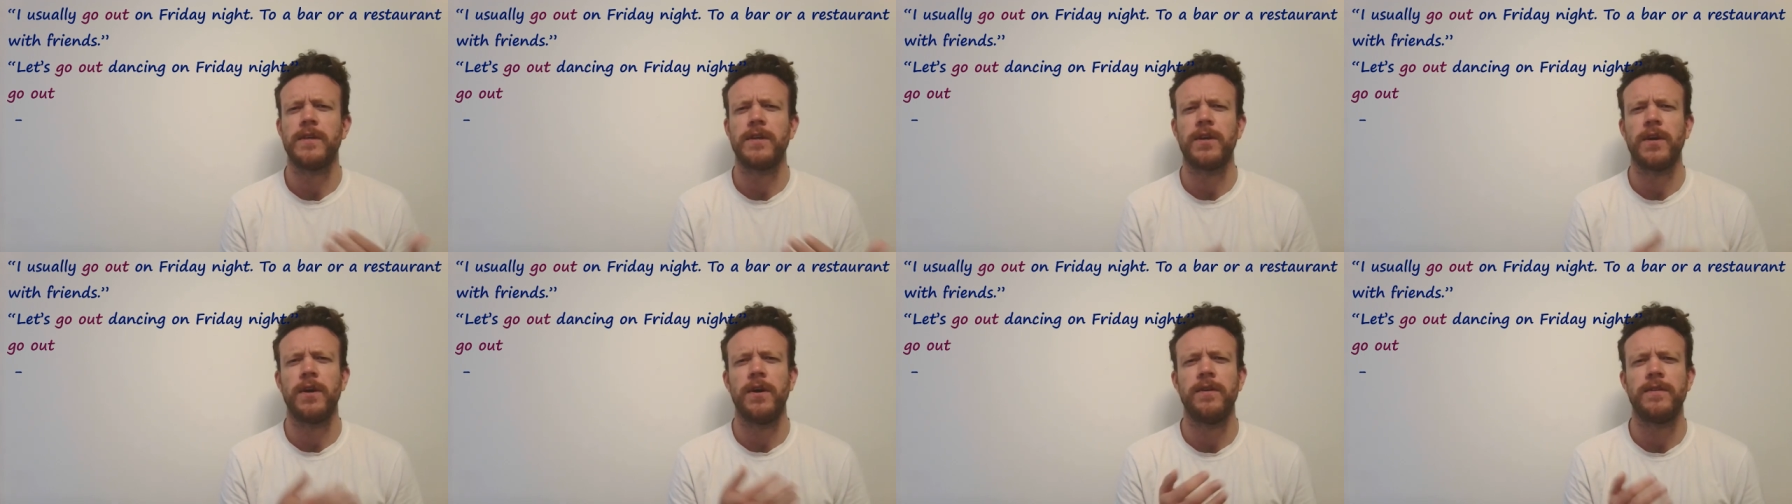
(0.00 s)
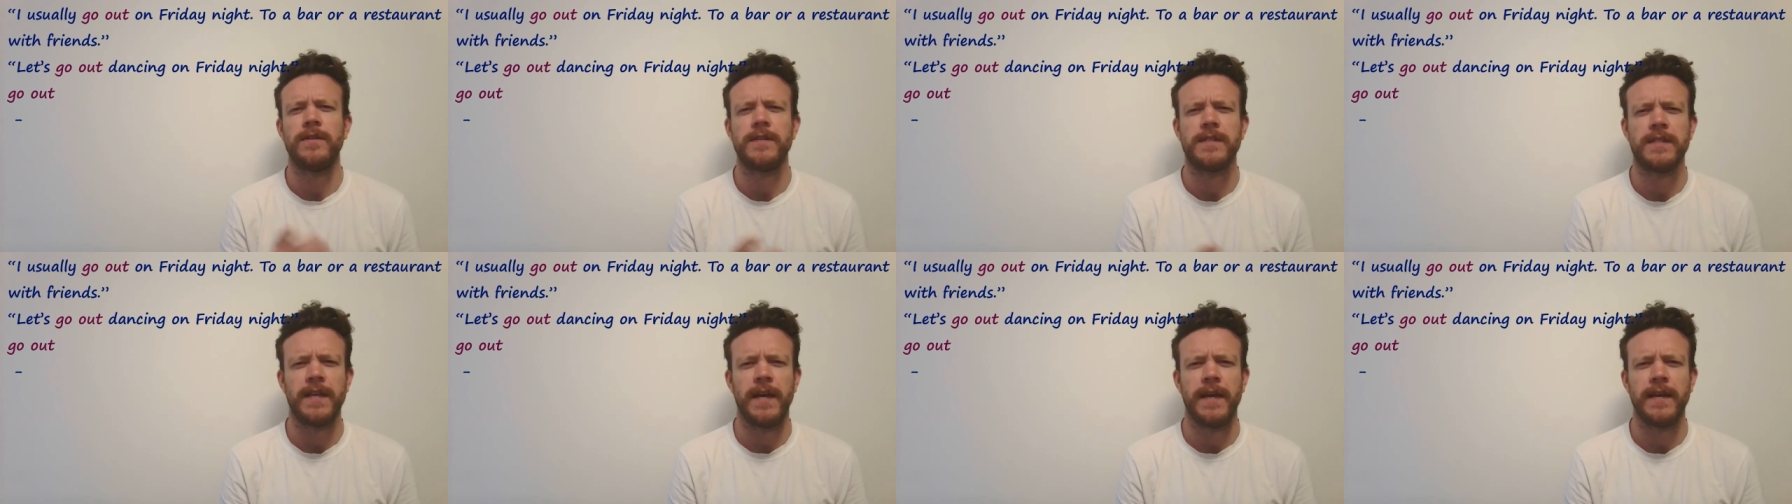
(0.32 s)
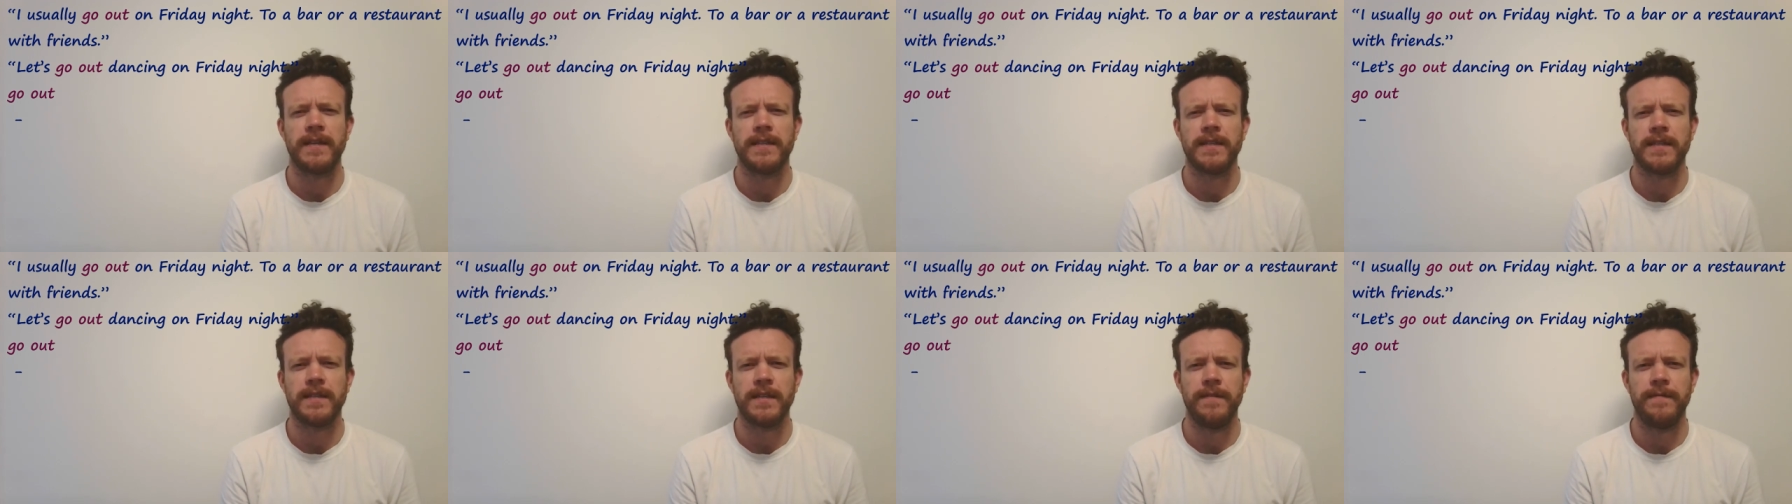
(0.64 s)

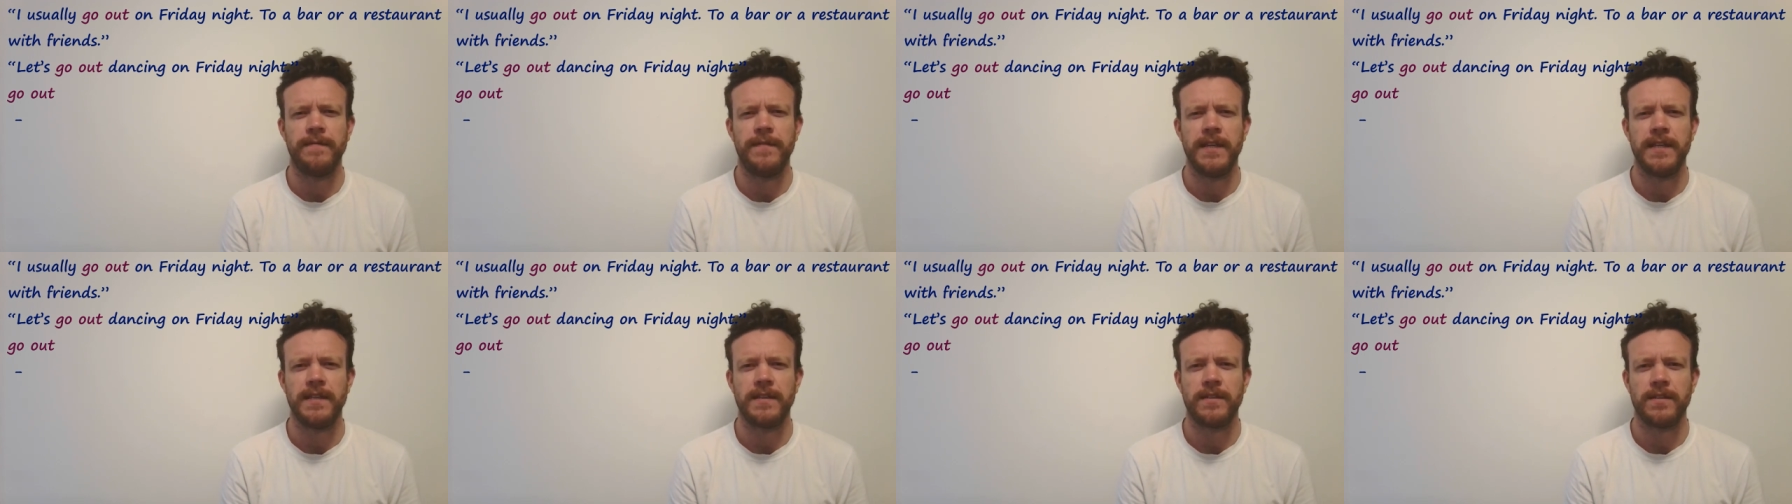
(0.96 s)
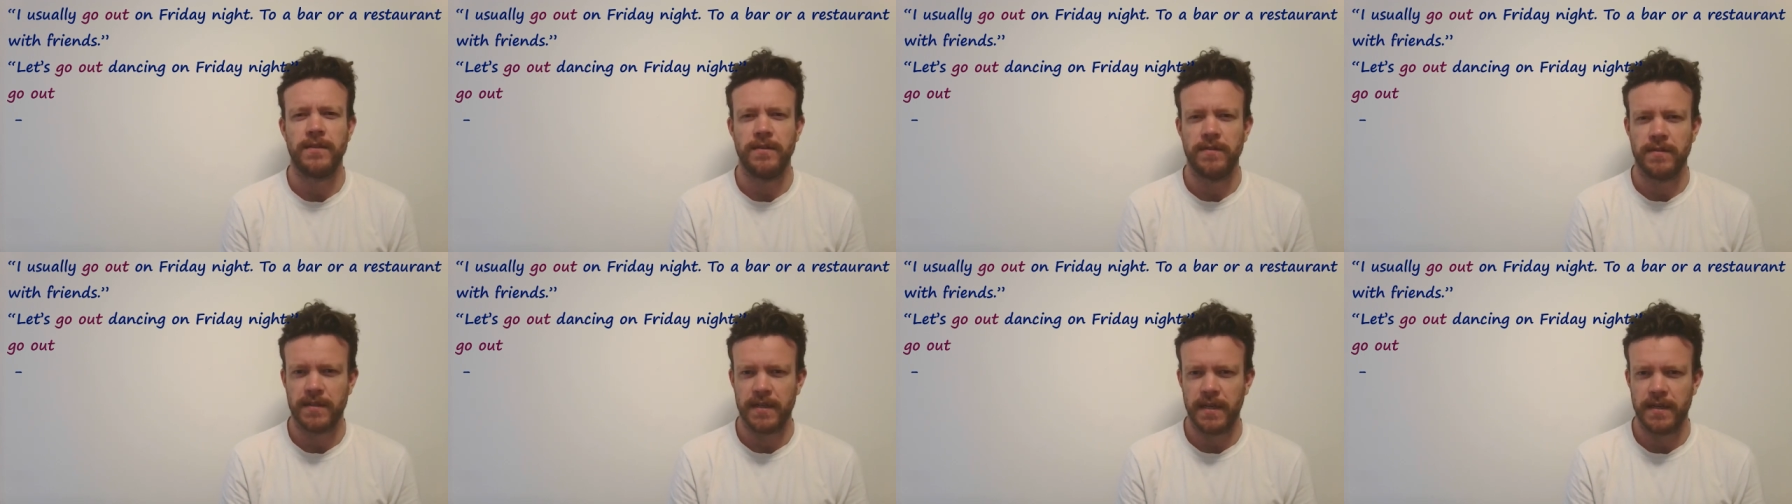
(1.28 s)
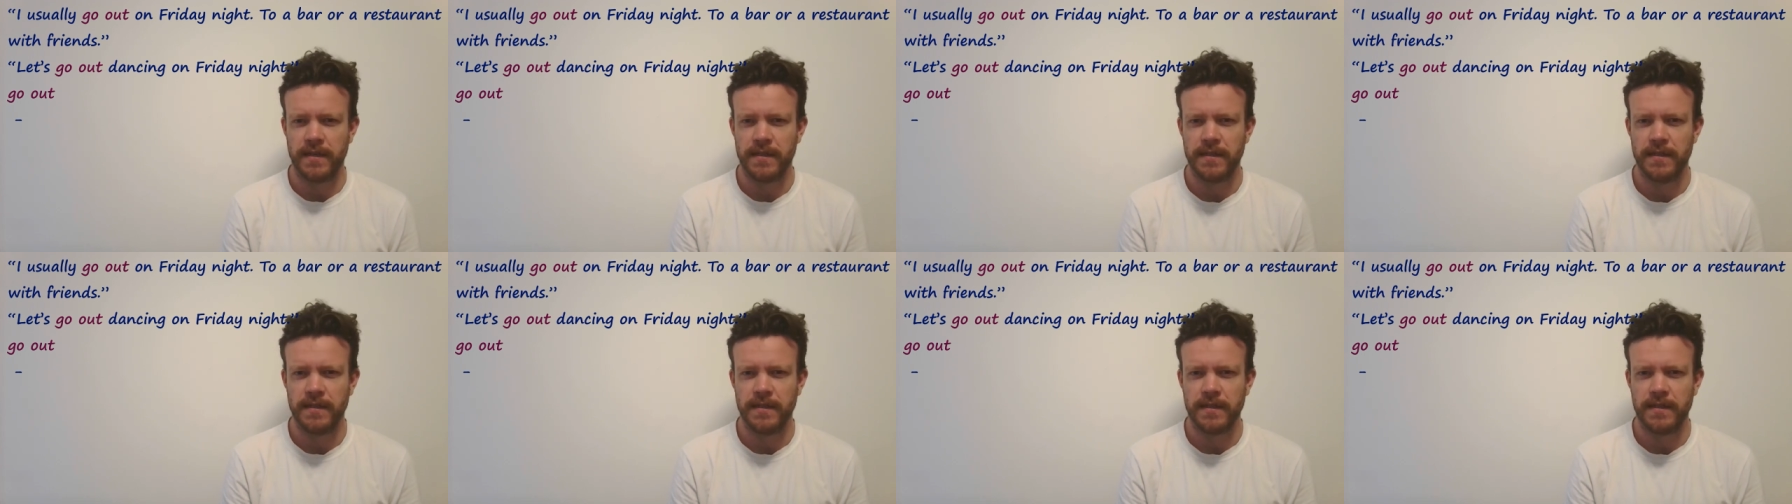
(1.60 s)
context of these two
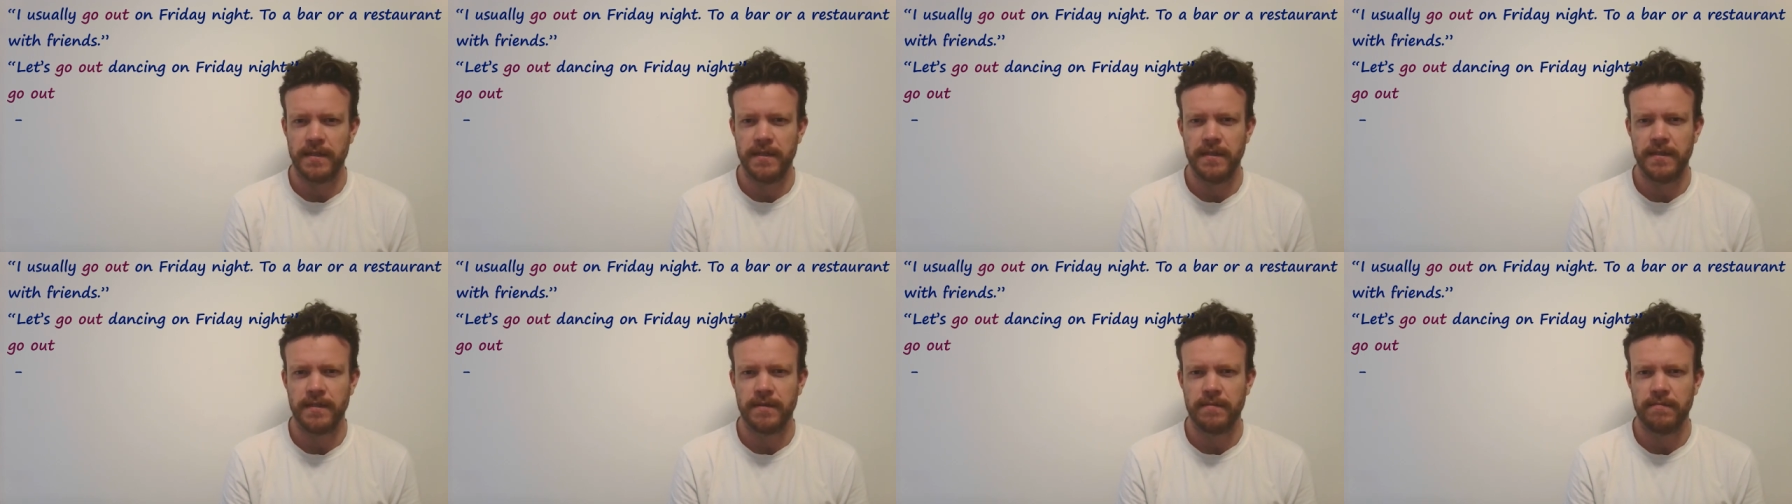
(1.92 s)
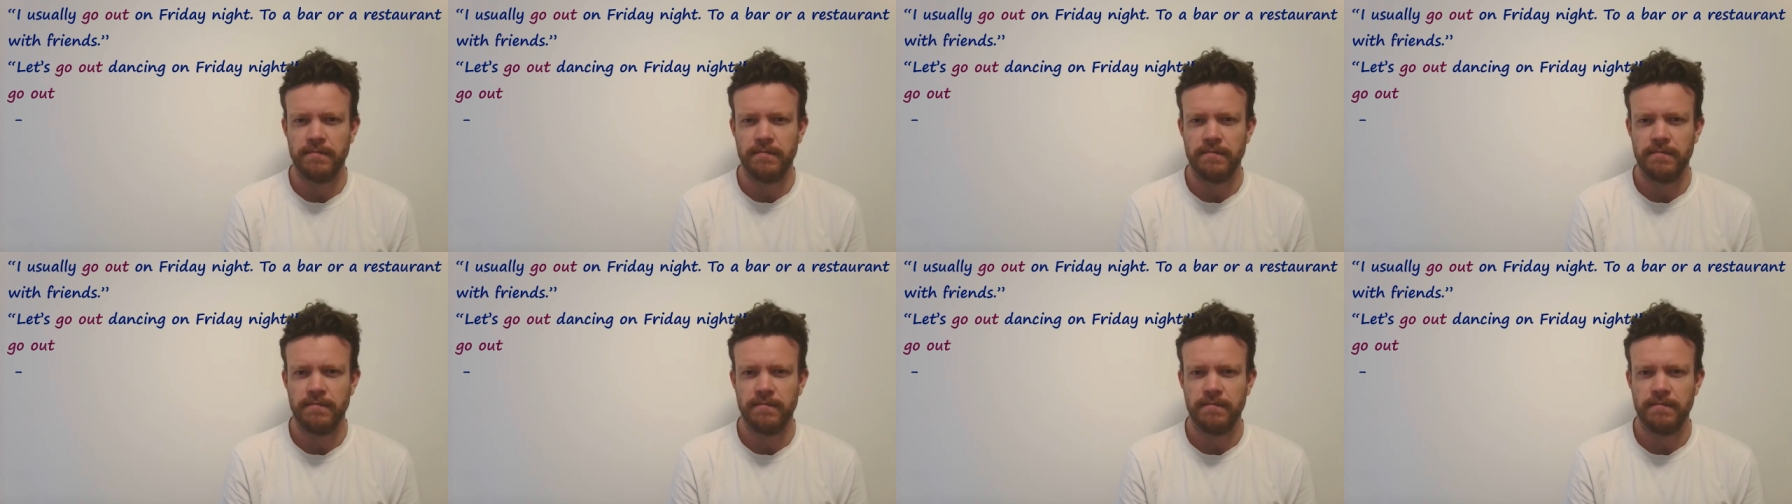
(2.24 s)
sentences?